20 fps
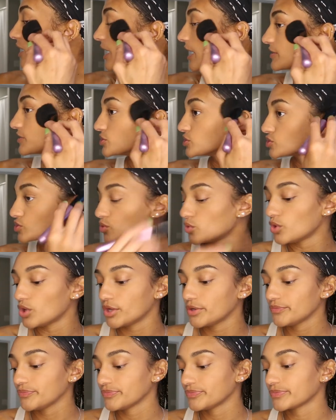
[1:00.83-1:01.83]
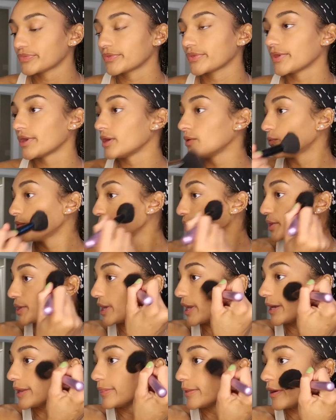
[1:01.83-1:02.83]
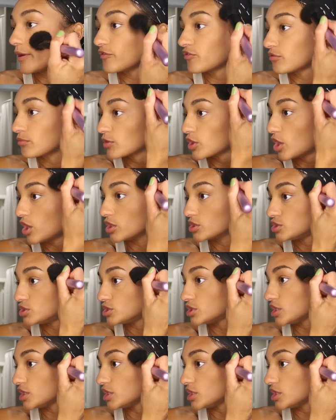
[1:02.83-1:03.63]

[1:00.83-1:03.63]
at their school, and we are headed there from College